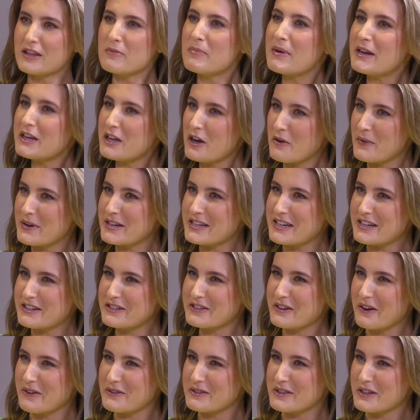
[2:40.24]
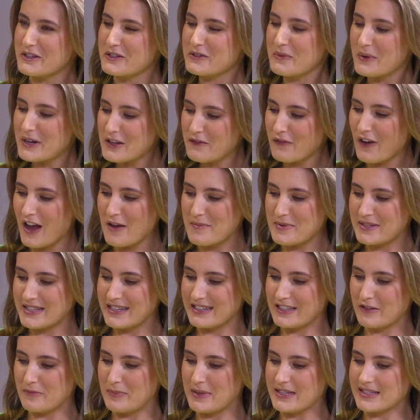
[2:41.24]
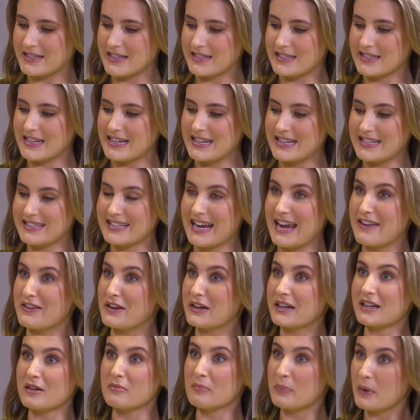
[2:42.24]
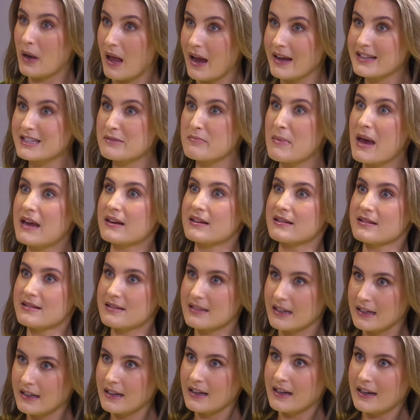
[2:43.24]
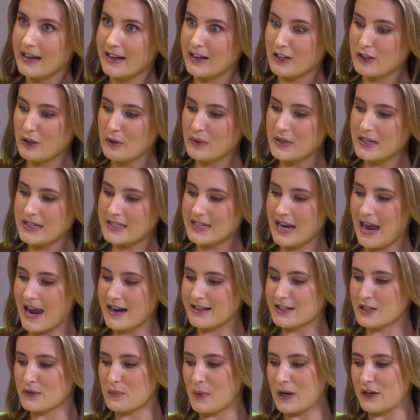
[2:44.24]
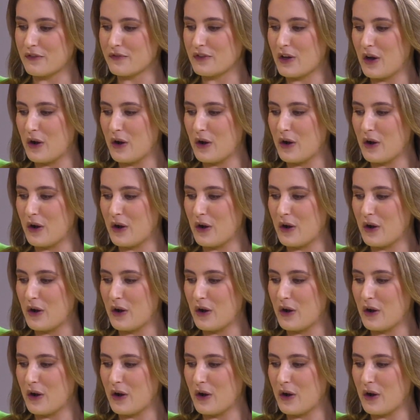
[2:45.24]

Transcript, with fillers: The BDO index shows that 25% of business leaders say that compliance matters, including tax is one of